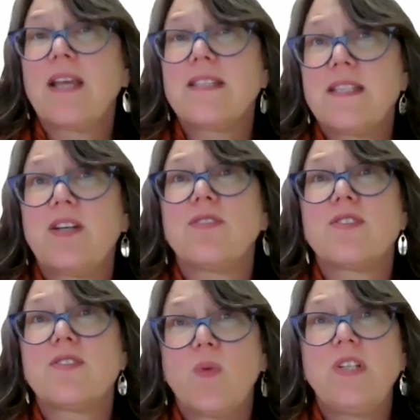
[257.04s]
consider
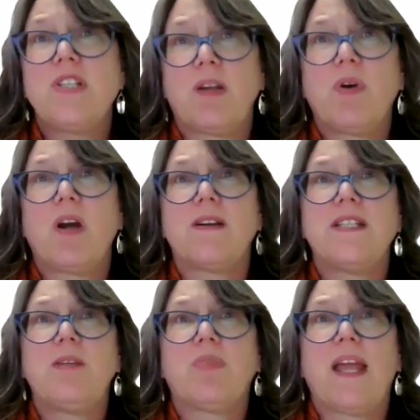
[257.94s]
switching Part
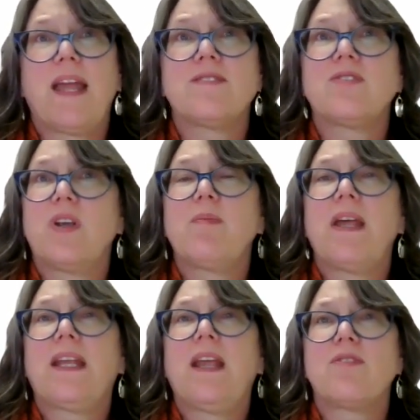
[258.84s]
D plans during
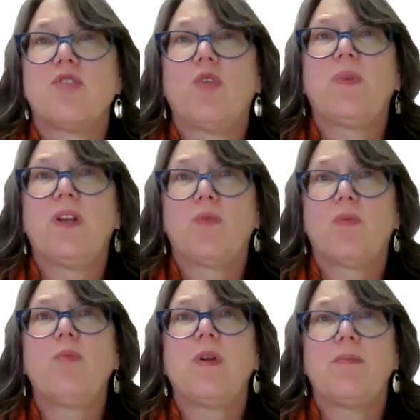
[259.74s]
Medicare's open
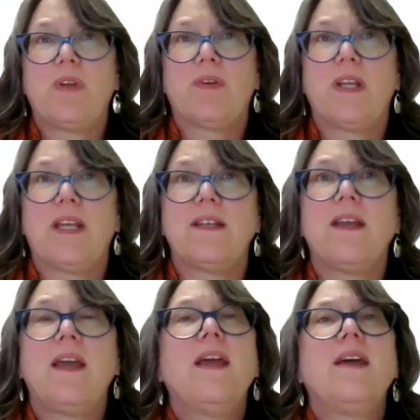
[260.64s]
enrollment period
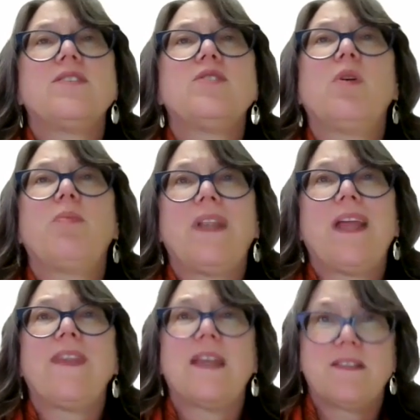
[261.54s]
to a
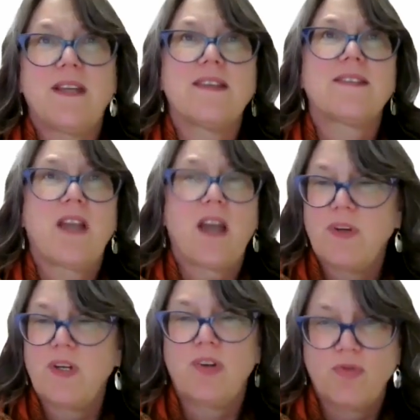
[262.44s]
plan that does
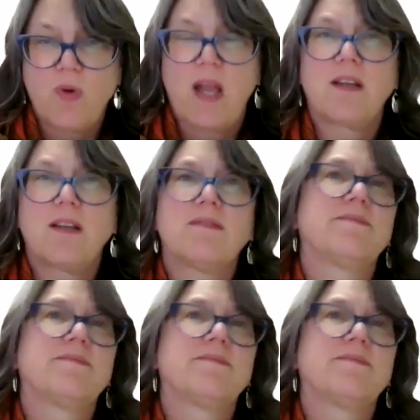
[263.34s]
cover your drug.